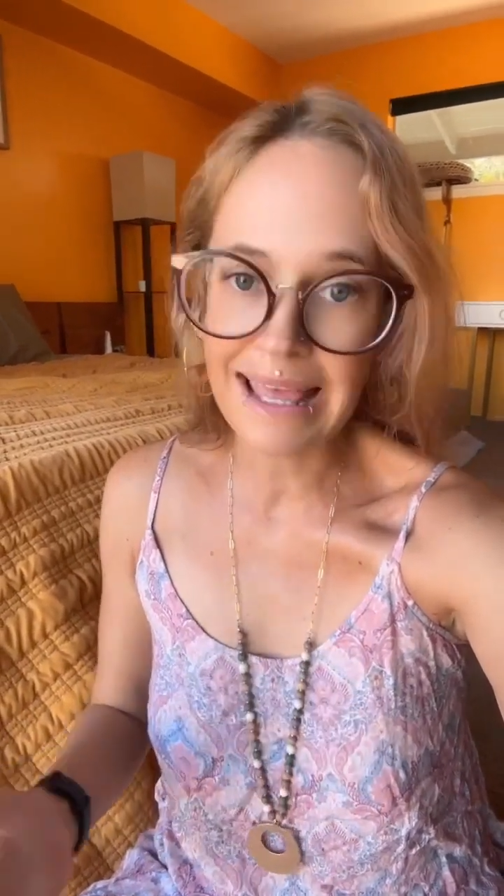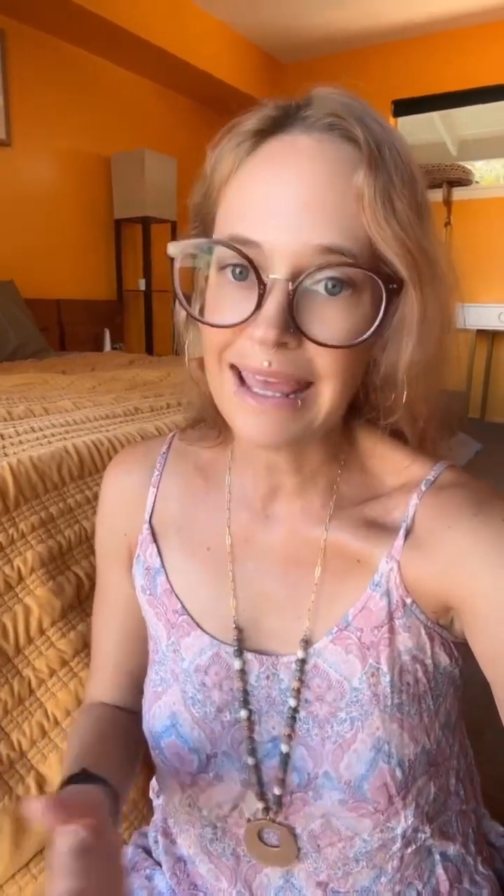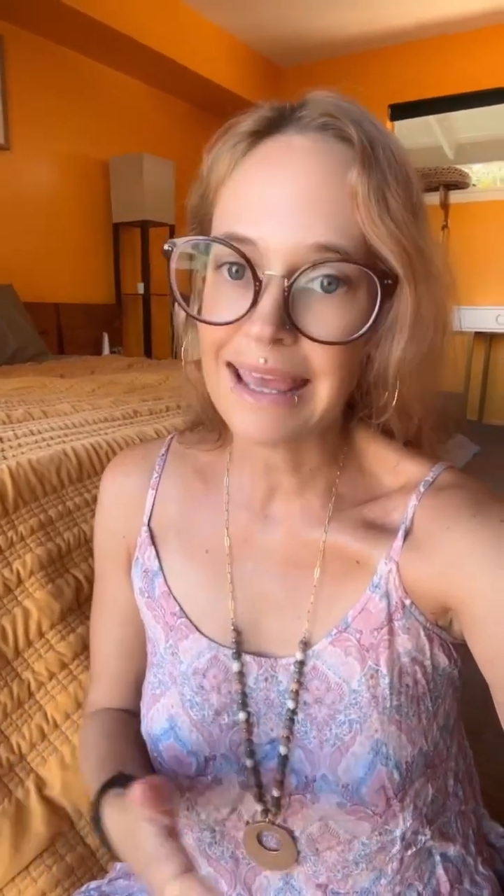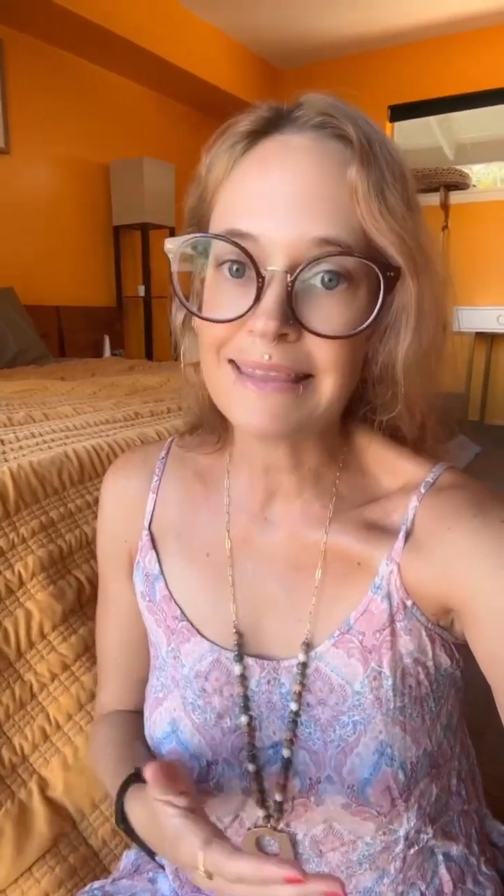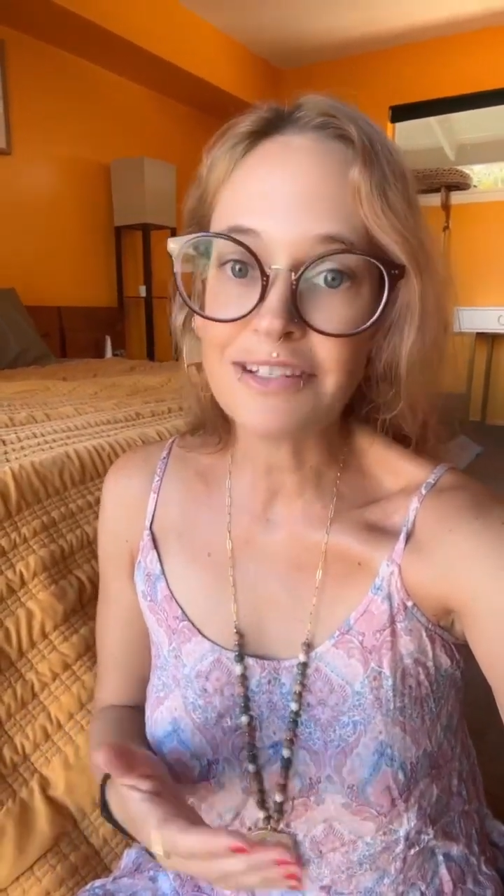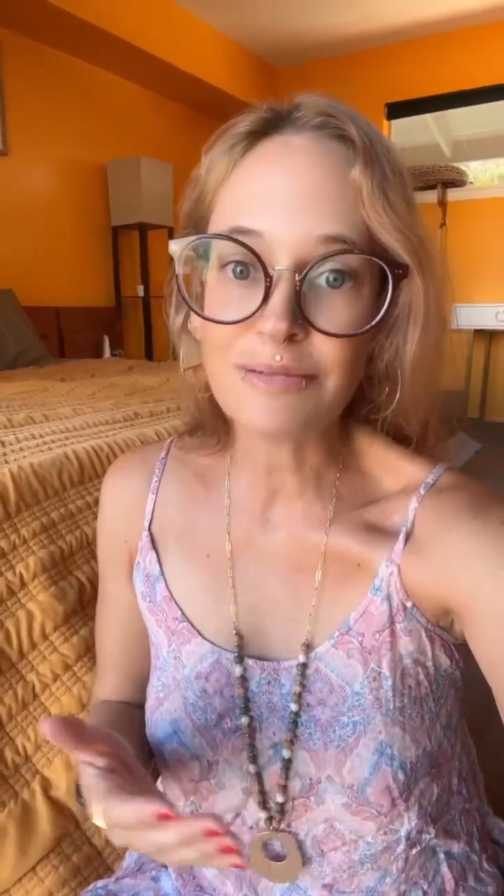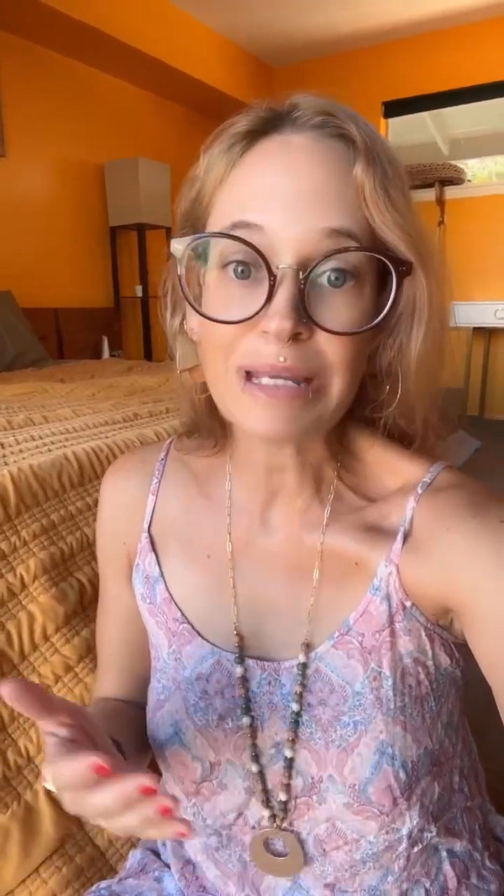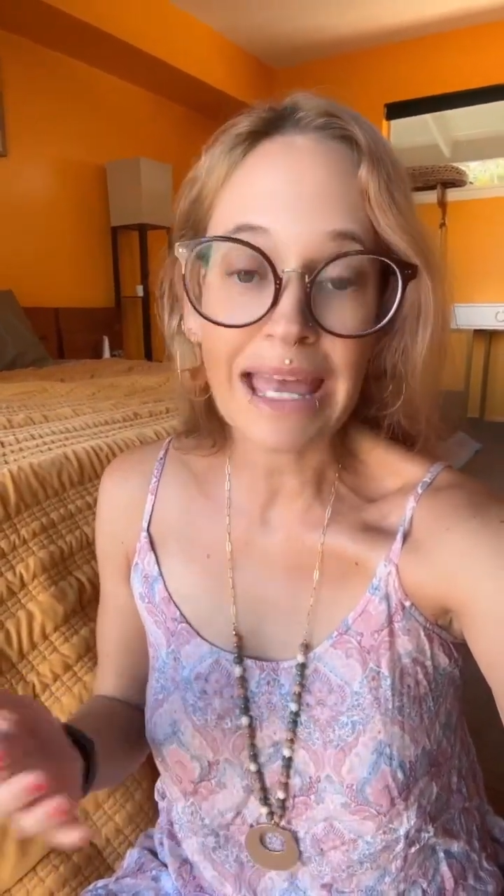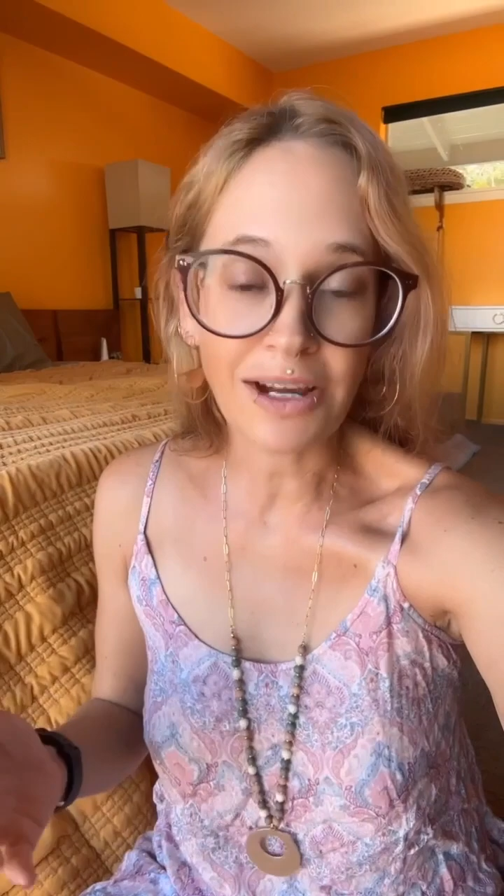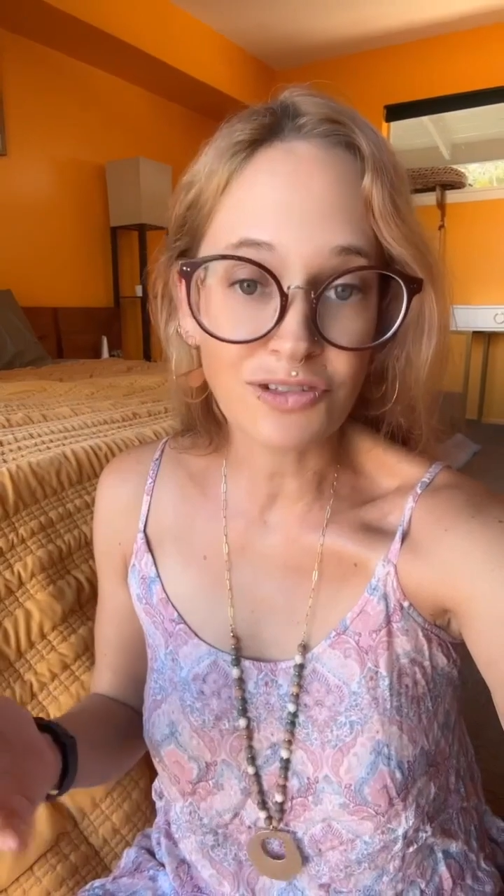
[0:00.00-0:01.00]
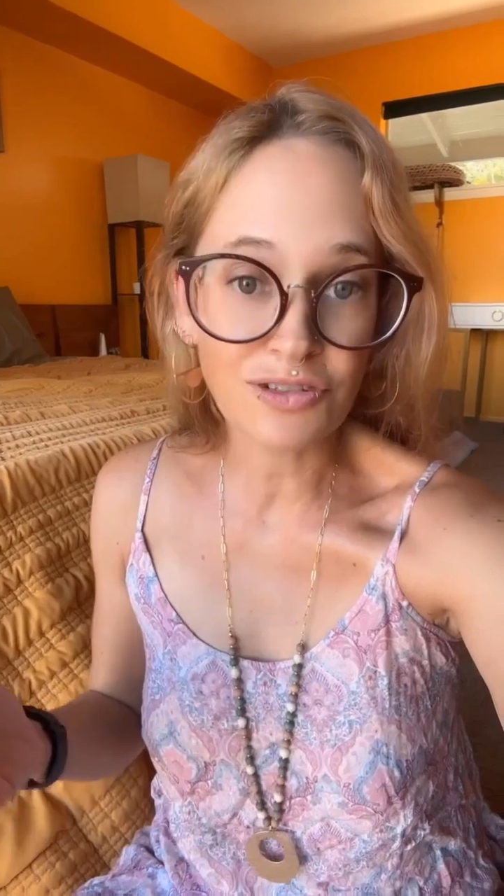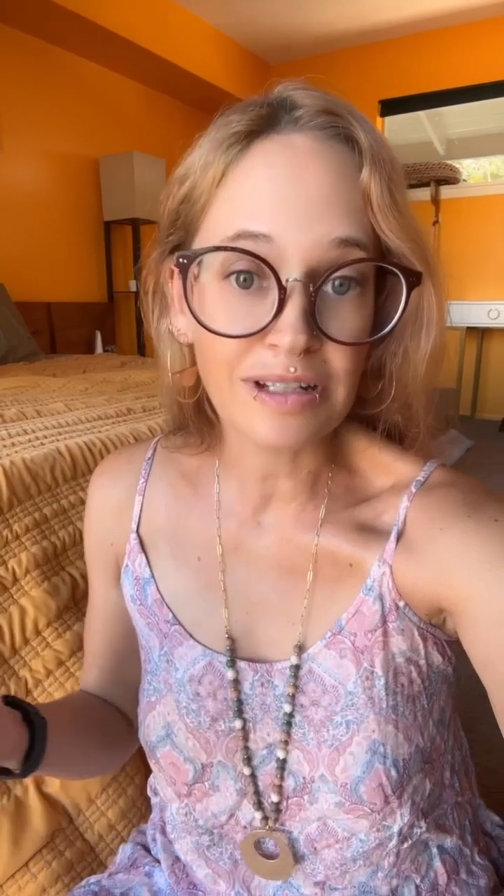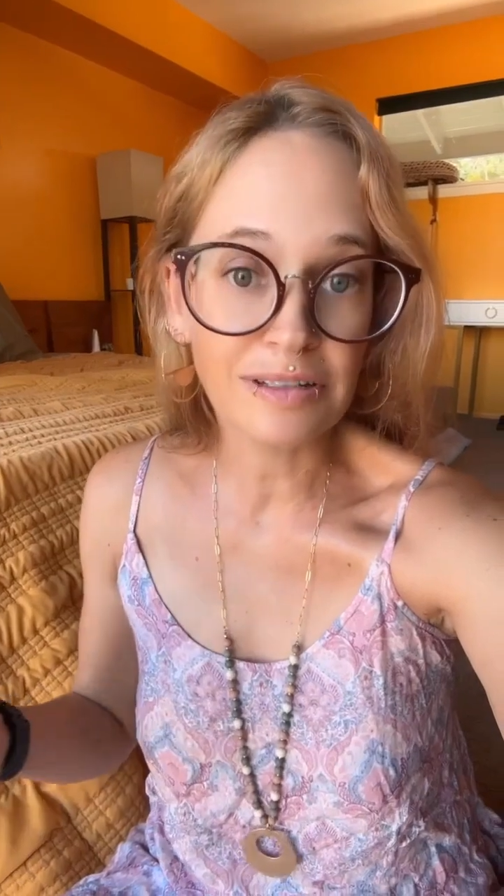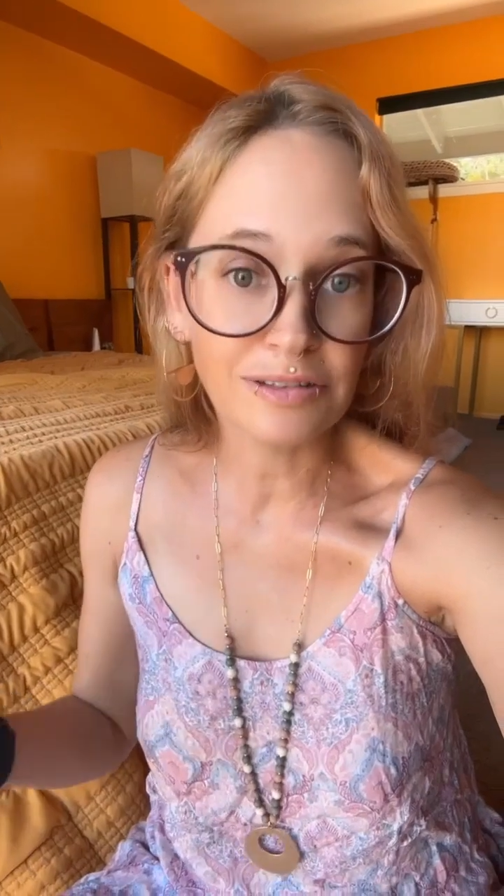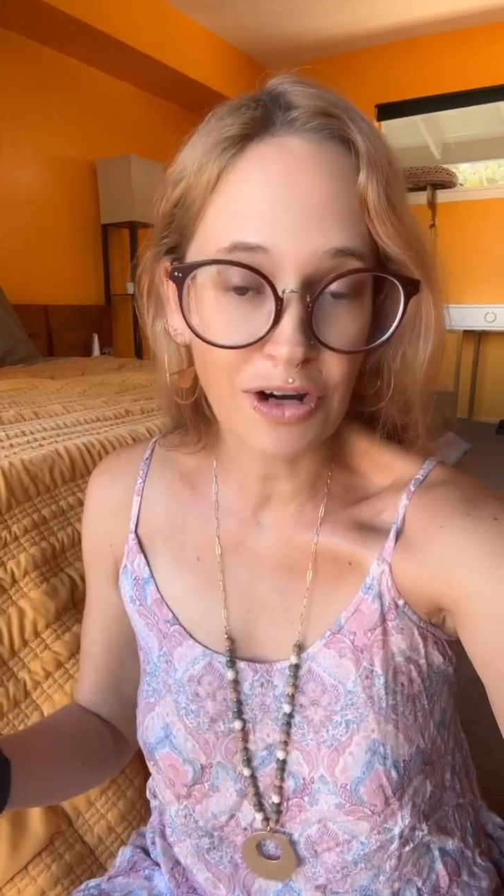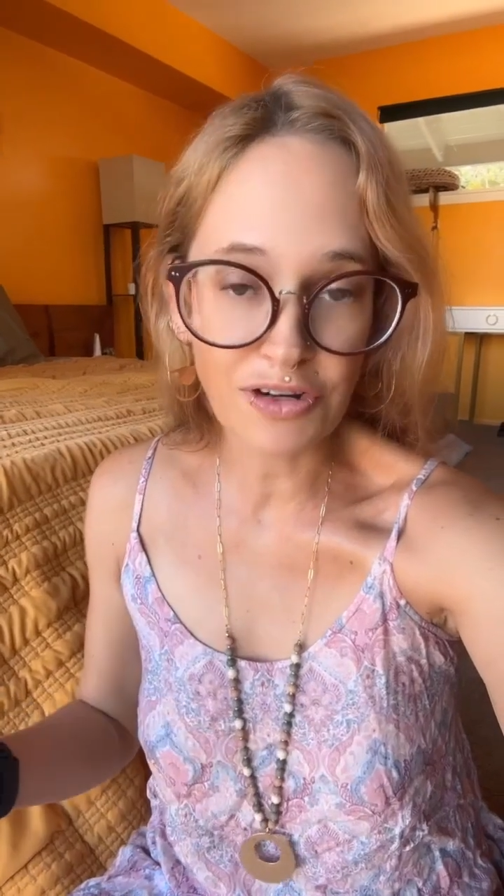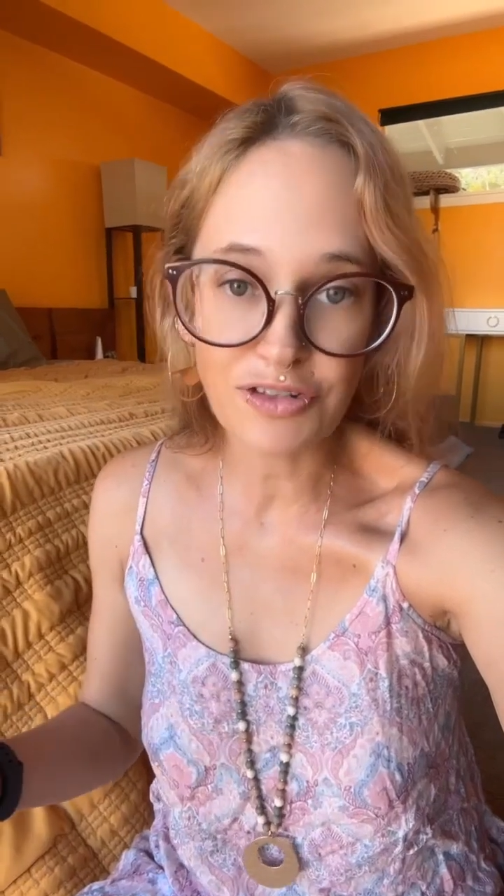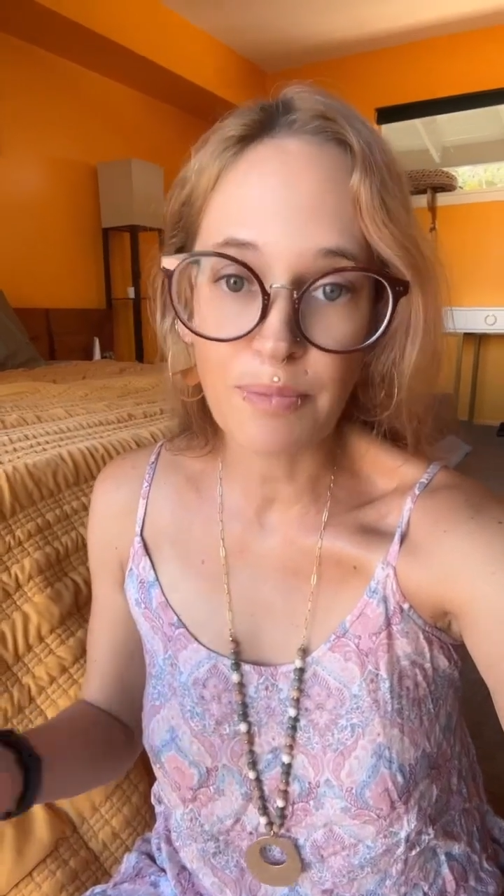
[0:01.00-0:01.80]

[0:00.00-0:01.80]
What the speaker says: and they should be extra large.